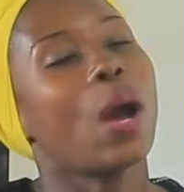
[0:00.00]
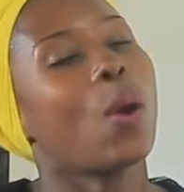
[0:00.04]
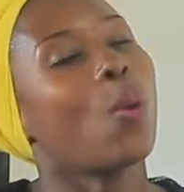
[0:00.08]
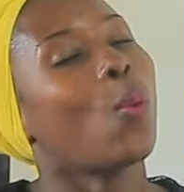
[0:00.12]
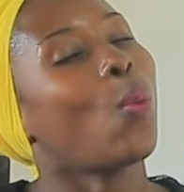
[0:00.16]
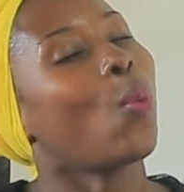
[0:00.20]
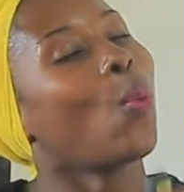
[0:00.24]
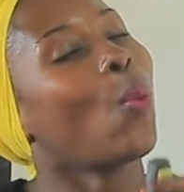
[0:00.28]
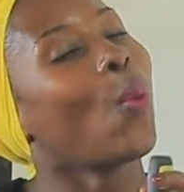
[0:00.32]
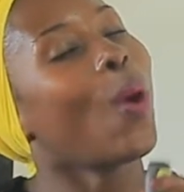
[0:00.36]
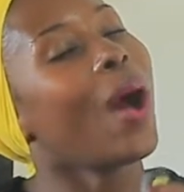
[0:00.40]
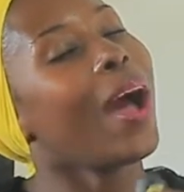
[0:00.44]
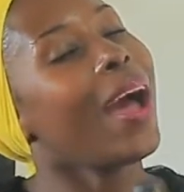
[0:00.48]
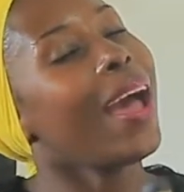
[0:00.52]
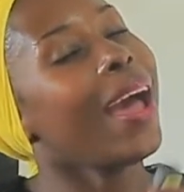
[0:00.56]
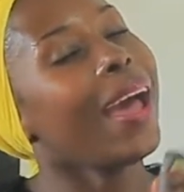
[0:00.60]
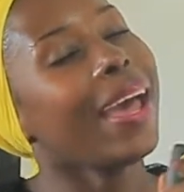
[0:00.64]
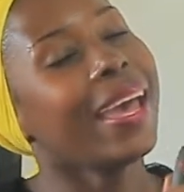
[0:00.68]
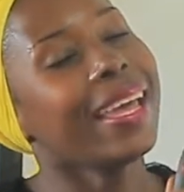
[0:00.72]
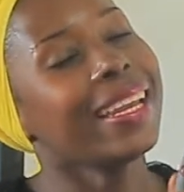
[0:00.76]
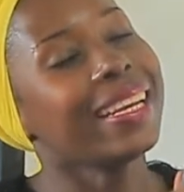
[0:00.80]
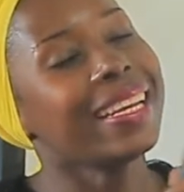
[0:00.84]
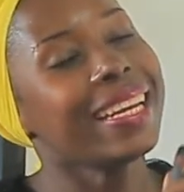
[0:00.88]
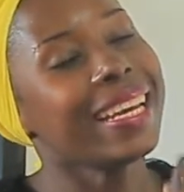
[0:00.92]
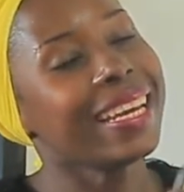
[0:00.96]

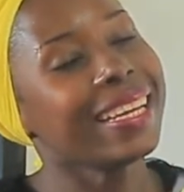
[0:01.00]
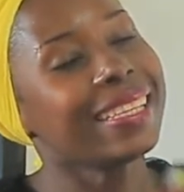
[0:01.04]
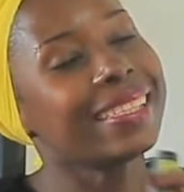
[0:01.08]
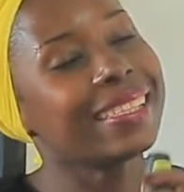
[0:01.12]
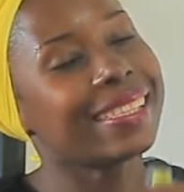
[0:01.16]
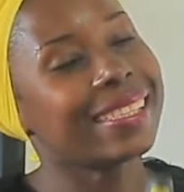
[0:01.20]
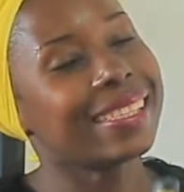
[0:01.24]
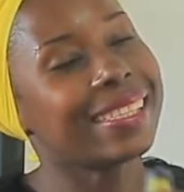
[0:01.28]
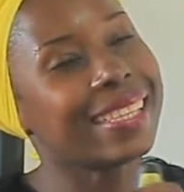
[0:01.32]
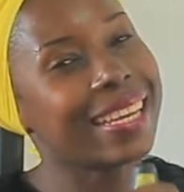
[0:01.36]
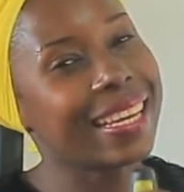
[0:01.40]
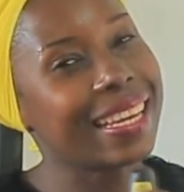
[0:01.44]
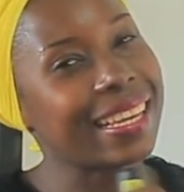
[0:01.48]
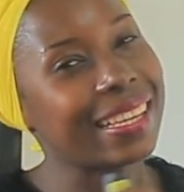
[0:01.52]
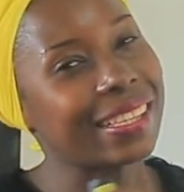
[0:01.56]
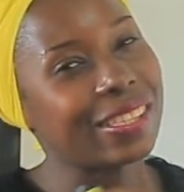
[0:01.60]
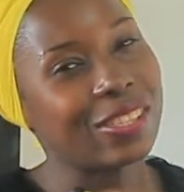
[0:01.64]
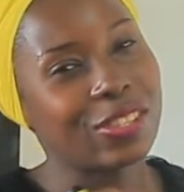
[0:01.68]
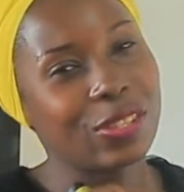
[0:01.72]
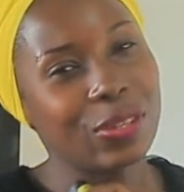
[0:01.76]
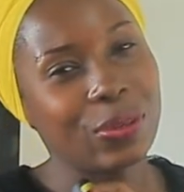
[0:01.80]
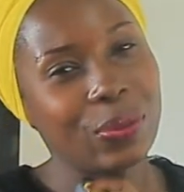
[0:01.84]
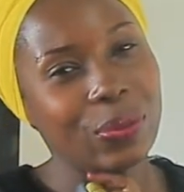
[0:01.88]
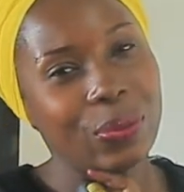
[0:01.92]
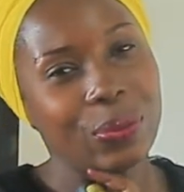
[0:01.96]
when it
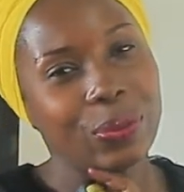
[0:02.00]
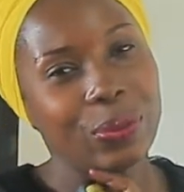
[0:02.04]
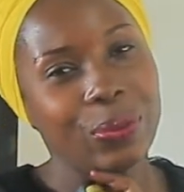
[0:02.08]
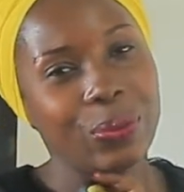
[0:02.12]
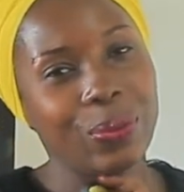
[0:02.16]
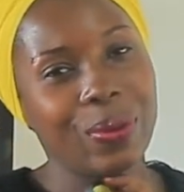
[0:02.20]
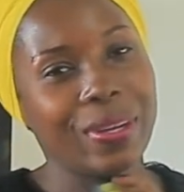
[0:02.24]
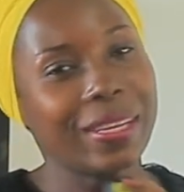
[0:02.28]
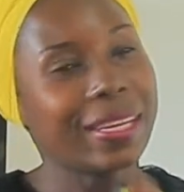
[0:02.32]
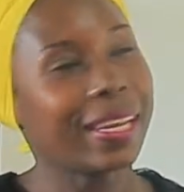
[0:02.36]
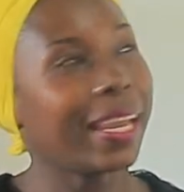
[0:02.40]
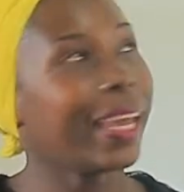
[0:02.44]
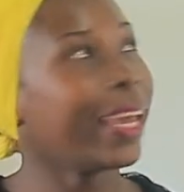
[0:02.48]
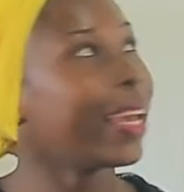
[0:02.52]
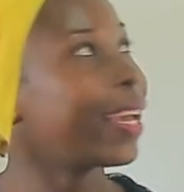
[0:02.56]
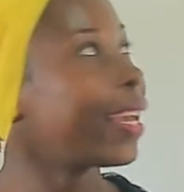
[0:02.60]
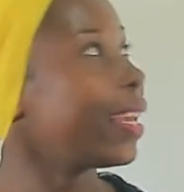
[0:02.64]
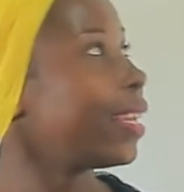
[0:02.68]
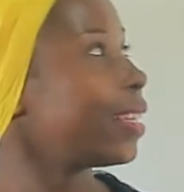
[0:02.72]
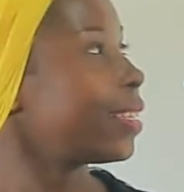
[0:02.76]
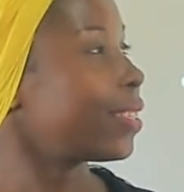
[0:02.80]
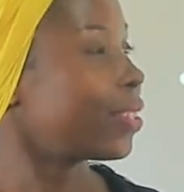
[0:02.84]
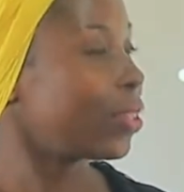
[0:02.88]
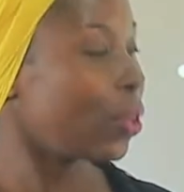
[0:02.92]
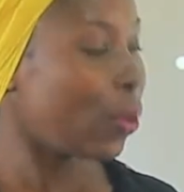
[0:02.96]
stings you, you won't like
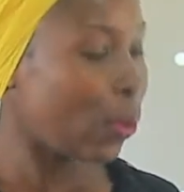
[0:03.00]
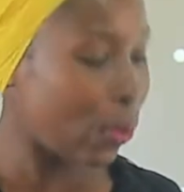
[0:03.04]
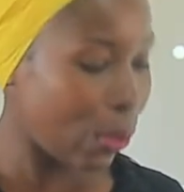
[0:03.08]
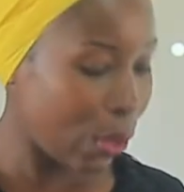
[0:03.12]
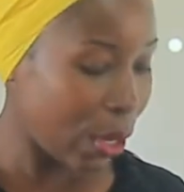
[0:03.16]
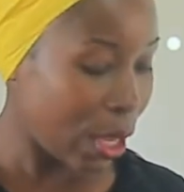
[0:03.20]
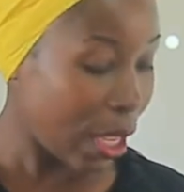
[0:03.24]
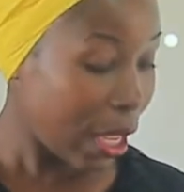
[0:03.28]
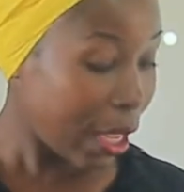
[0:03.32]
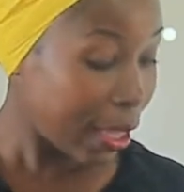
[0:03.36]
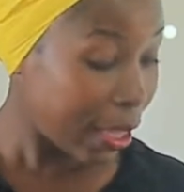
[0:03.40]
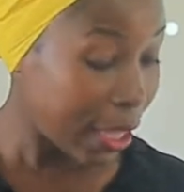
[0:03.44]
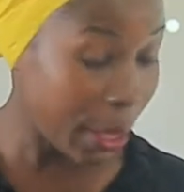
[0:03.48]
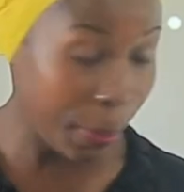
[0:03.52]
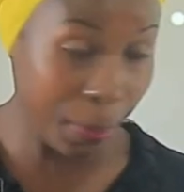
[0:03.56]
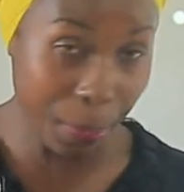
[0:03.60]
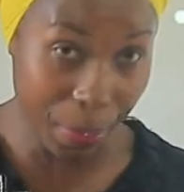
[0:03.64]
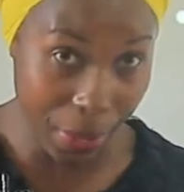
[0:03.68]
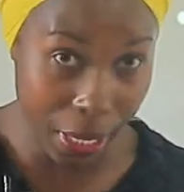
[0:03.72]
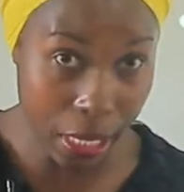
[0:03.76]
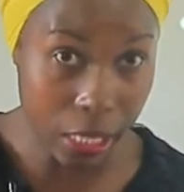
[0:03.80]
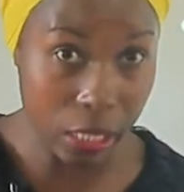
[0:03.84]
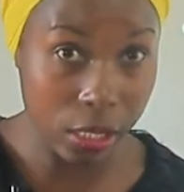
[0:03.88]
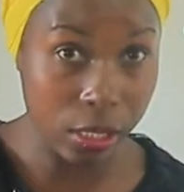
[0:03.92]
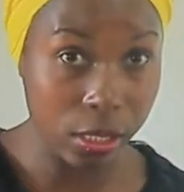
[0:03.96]
it. So the
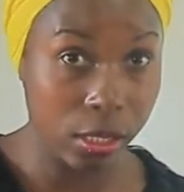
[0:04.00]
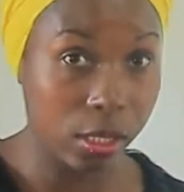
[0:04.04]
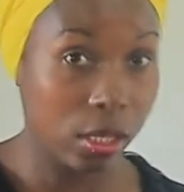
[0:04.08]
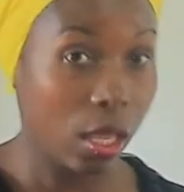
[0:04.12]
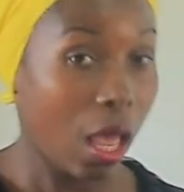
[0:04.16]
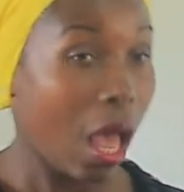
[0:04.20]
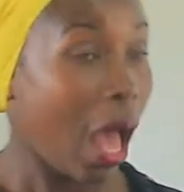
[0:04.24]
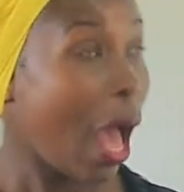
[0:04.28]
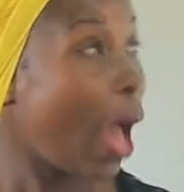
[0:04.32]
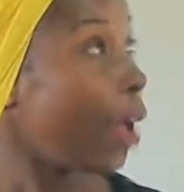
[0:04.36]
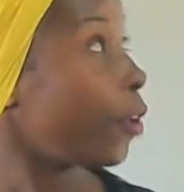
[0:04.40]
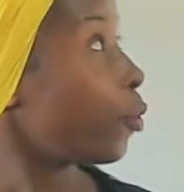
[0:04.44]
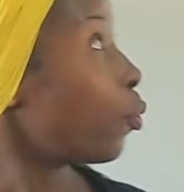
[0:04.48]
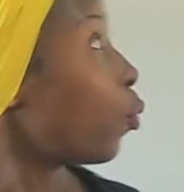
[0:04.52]
bees and